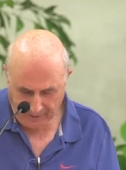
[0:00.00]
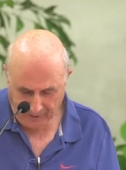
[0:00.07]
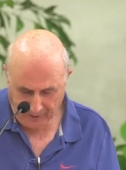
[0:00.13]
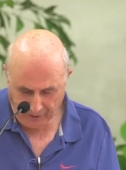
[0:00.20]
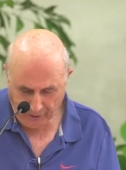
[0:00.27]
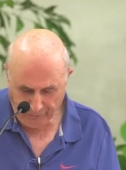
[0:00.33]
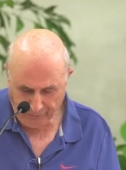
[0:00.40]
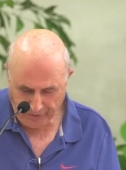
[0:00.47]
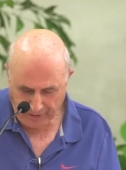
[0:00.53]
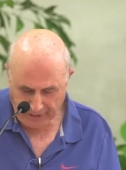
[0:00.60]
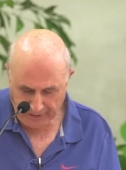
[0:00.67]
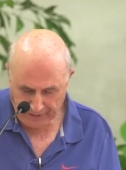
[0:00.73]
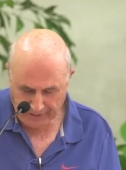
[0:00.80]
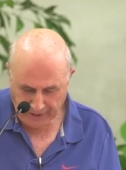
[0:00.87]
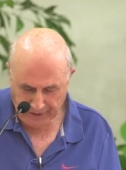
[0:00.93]
of
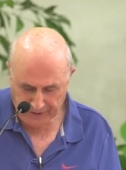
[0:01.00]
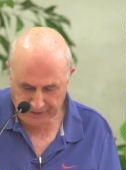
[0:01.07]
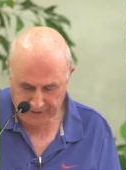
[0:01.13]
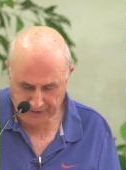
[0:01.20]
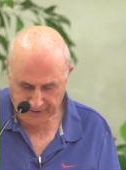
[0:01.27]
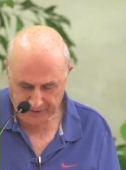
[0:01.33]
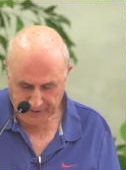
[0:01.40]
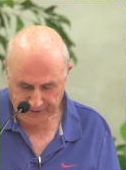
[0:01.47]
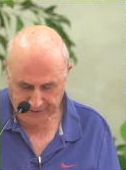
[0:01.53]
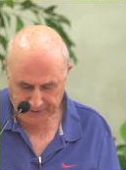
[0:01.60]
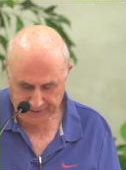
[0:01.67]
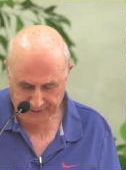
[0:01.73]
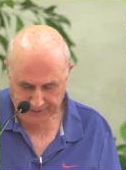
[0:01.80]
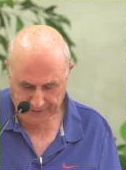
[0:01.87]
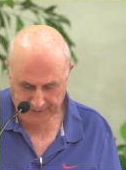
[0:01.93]
unconscious
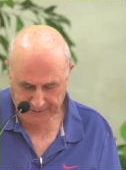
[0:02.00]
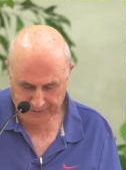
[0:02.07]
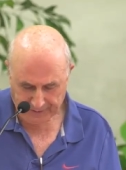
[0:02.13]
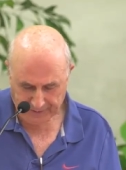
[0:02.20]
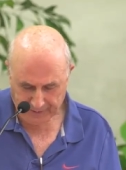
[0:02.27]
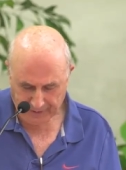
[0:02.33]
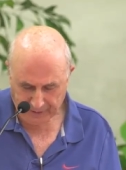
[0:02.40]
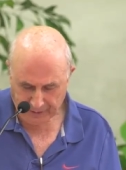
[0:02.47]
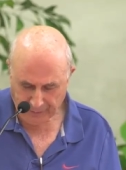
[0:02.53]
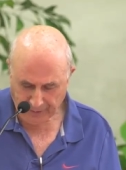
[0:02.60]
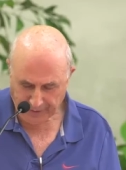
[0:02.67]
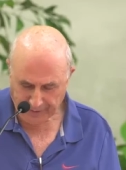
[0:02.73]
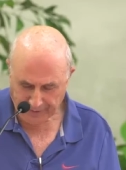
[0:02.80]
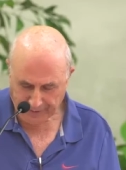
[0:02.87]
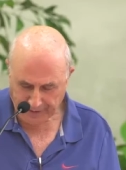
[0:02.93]
unity to a
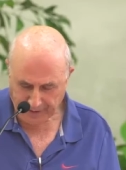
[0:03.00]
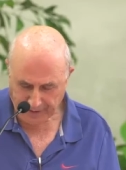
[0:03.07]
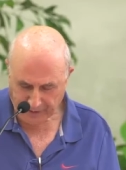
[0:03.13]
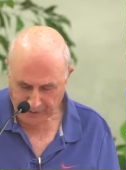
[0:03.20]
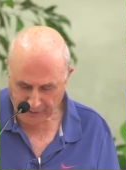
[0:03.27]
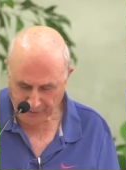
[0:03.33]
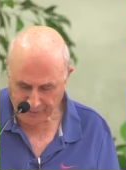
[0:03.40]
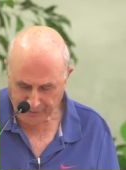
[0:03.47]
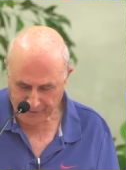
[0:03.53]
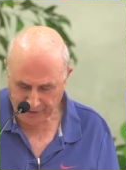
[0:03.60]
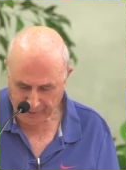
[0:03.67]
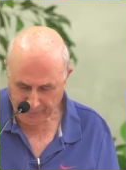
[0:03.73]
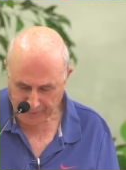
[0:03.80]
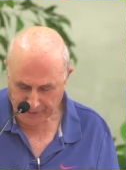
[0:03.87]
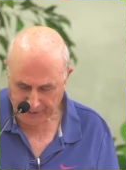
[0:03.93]
state of
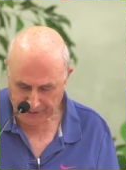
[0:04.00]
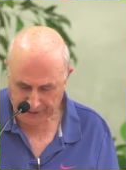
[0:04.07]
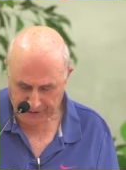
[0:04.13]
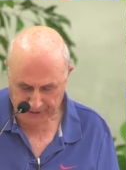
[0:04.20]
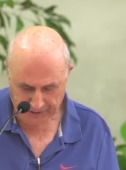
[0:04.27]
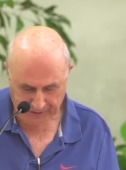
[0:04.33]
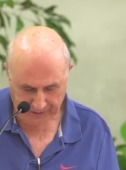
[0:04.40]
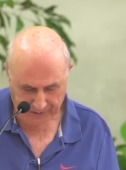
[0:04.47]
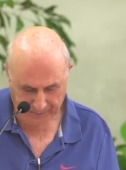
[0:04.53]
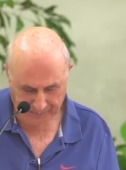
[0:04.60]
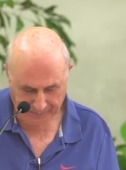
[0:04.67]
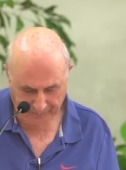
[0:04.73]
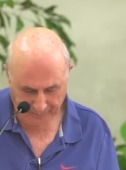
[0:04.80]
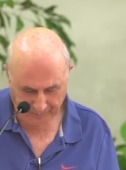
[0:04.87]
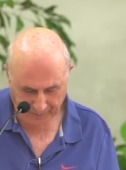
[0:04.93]
separation
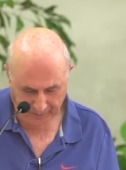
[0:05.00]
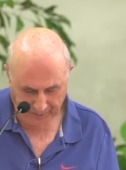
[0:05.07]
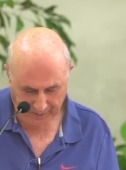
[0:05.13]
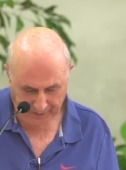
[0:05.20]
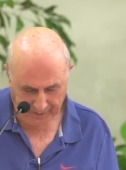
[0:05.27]
and